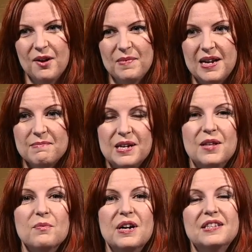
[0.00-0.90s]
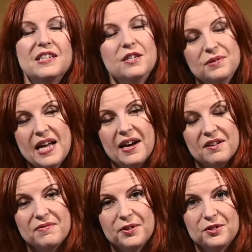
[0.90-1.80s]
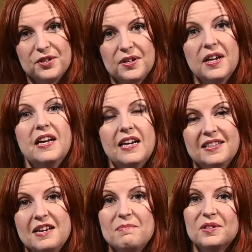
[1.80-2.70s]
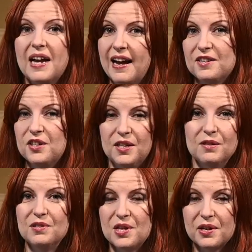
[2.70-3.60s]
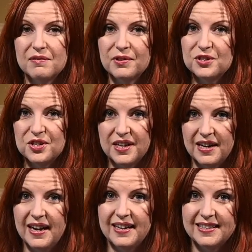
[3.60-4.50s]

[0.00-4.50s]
anybody that wants to use that conversion is able to actually use the conversion that